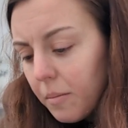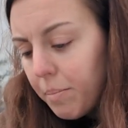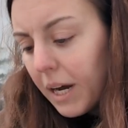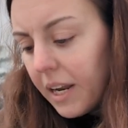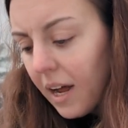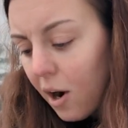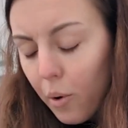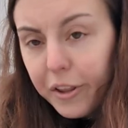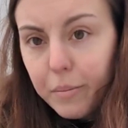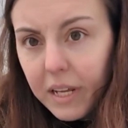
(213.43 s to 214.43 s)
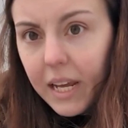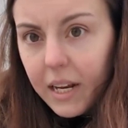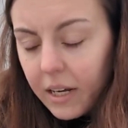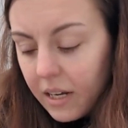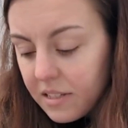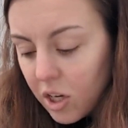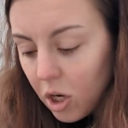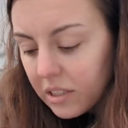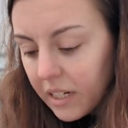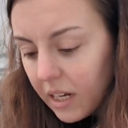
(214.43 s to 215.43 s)
But I don't want them to get
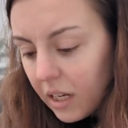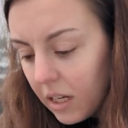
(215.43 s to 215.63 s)
scalded.